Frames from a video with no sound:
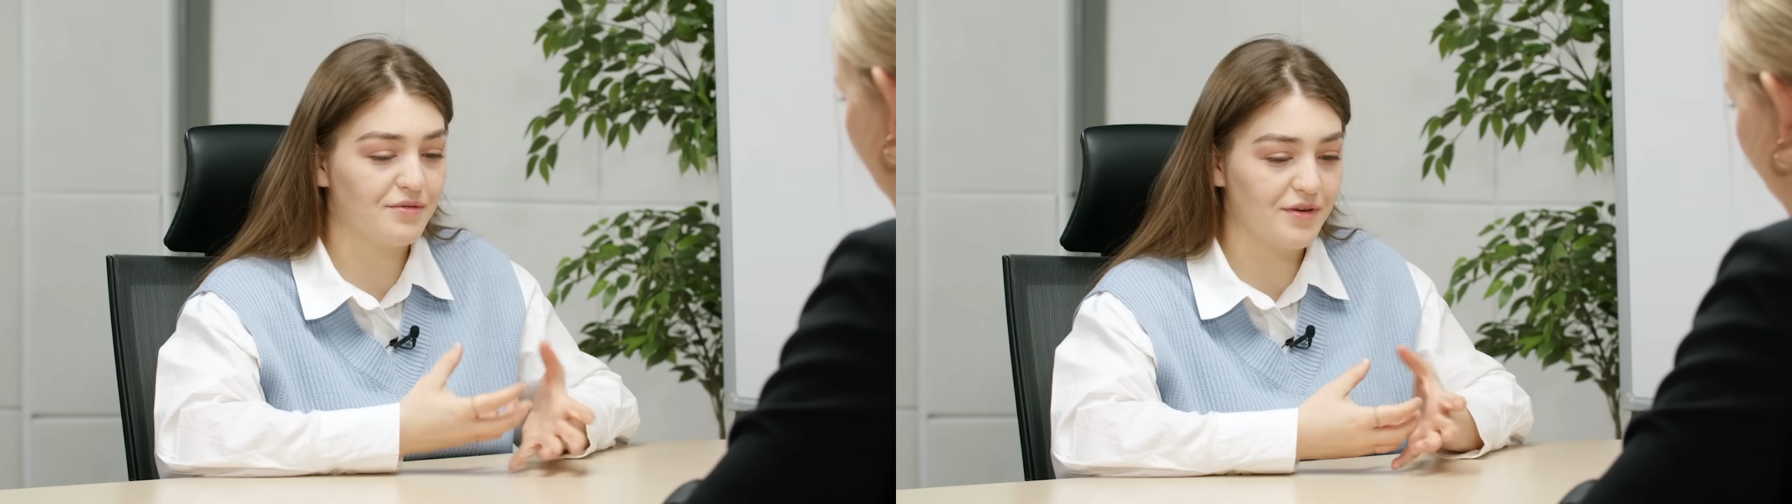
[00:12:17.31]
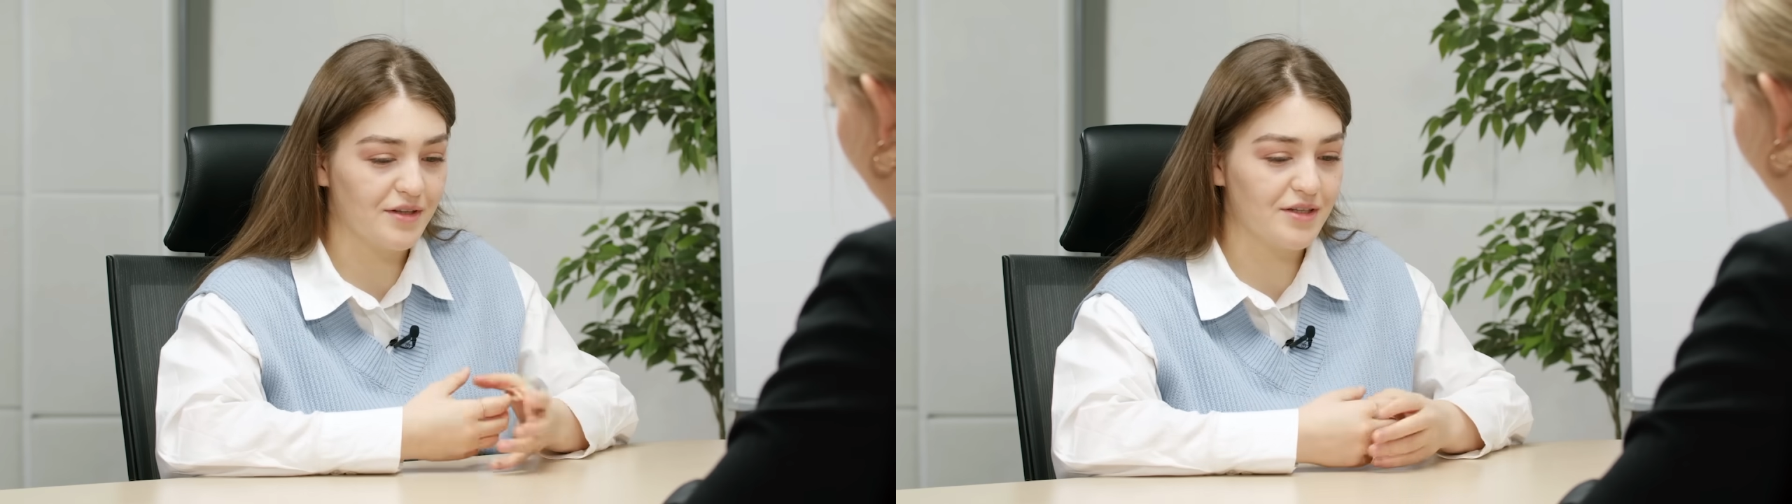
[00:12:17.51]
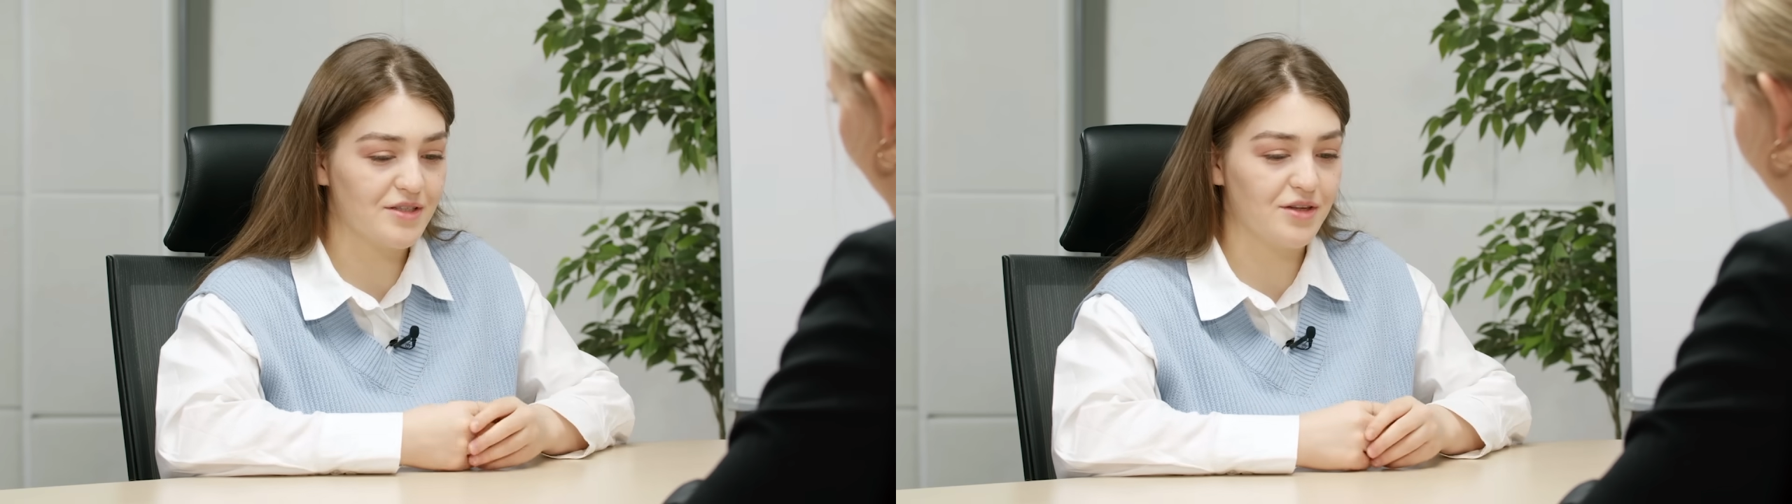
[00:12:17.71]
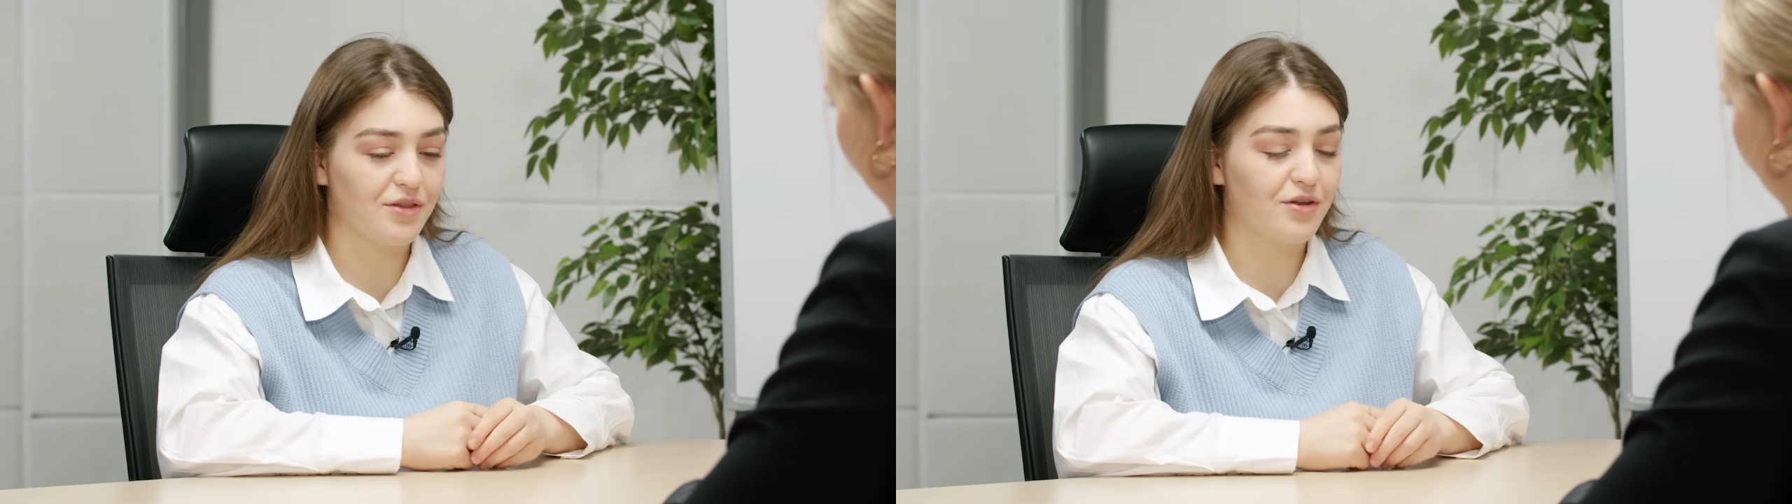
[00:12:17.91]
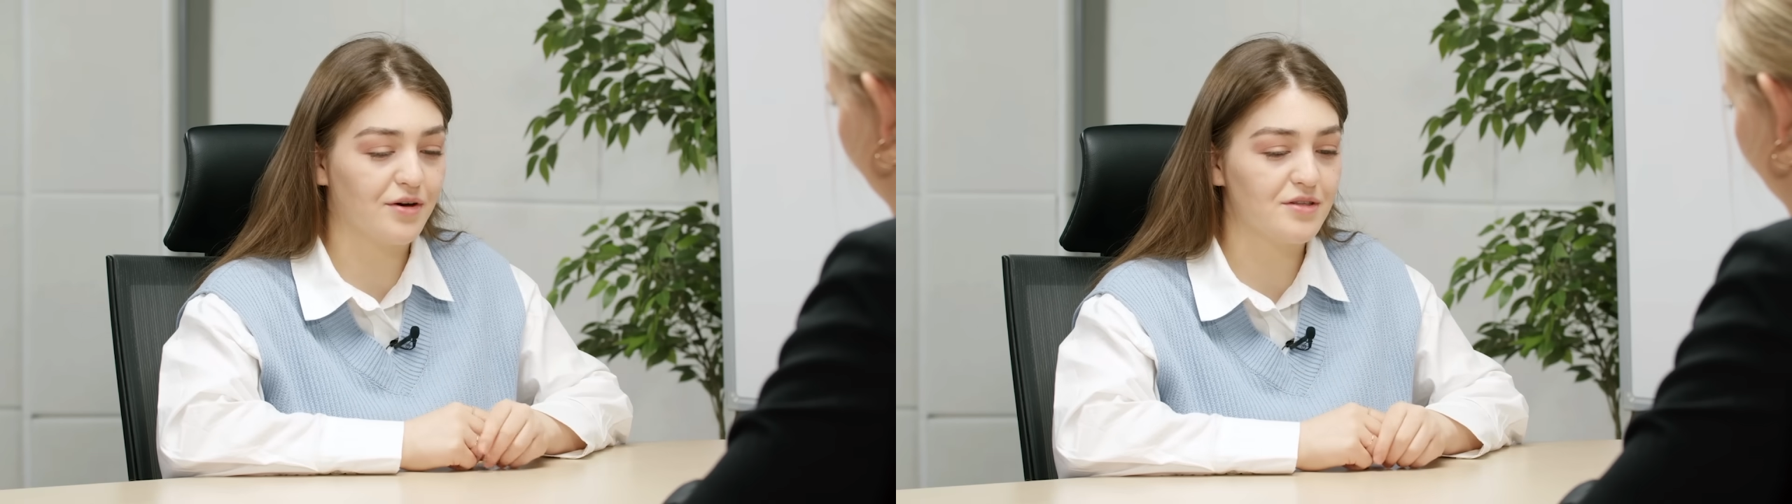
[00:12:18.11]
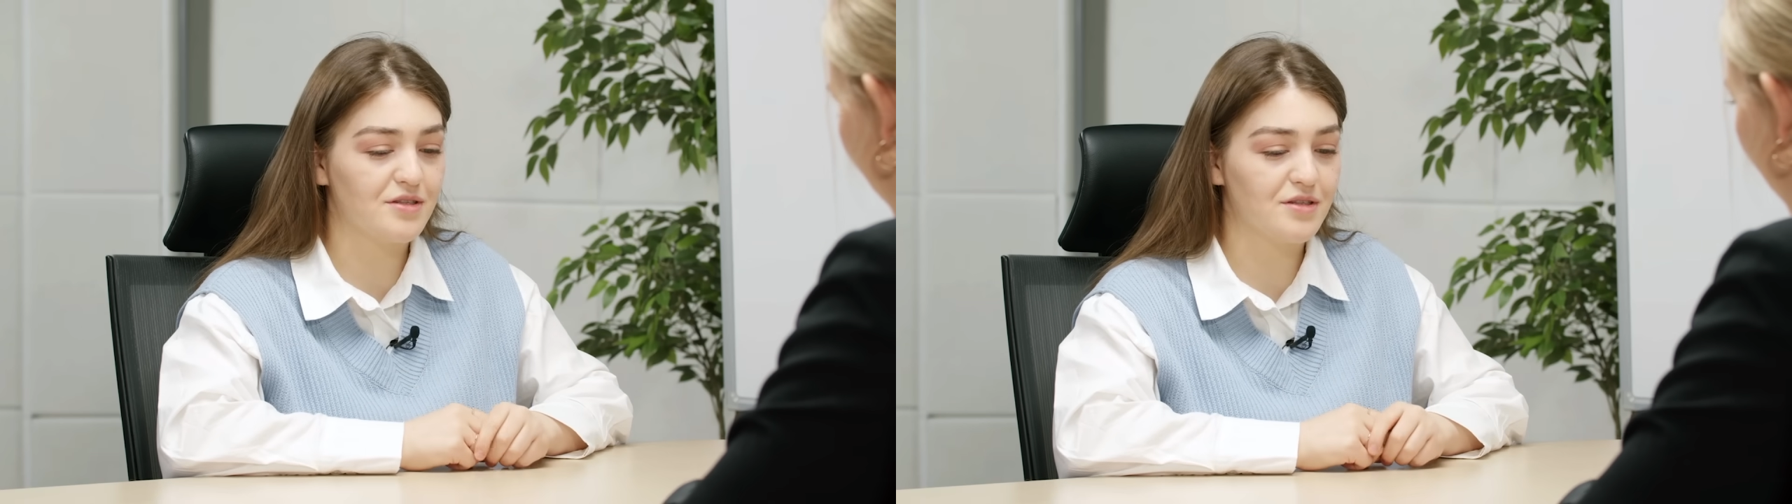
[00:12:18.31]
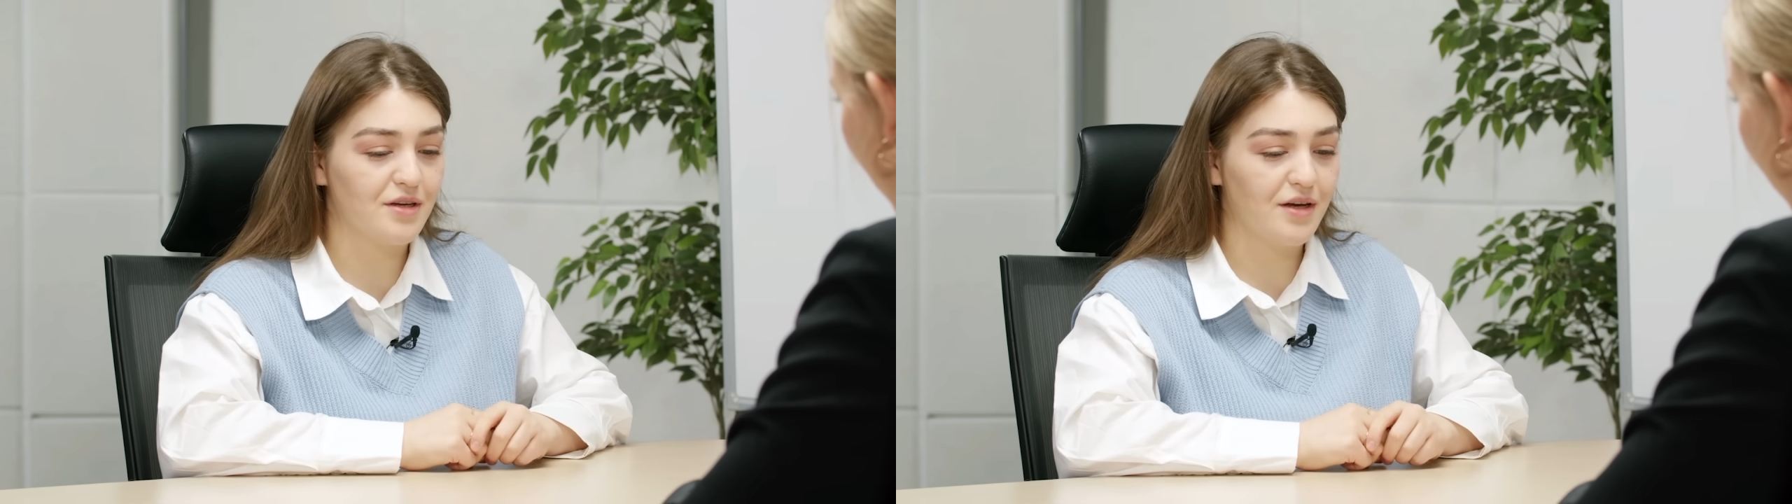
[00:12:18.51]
feelings and thoughts